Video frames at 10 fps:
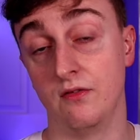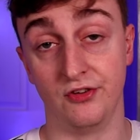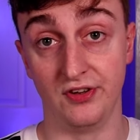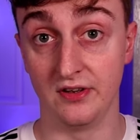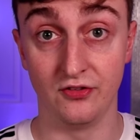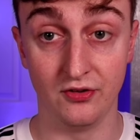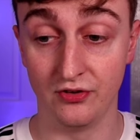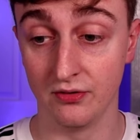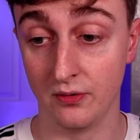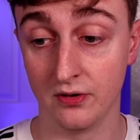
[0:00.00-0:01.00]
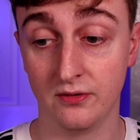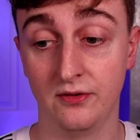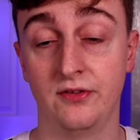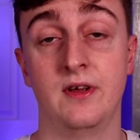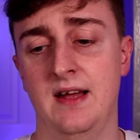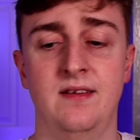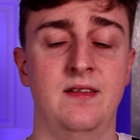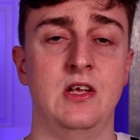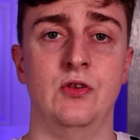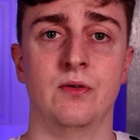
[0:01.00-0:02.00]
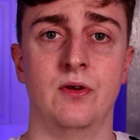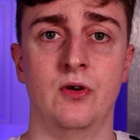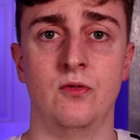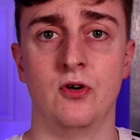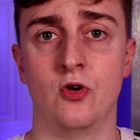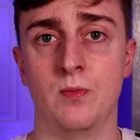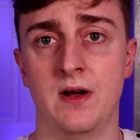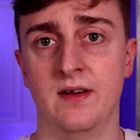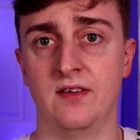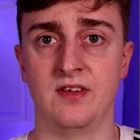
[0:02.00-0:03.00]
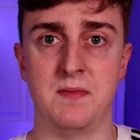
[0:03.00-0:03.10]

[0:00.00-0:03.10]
Obviously, you can choose your own colours. And in the under and over goal markets,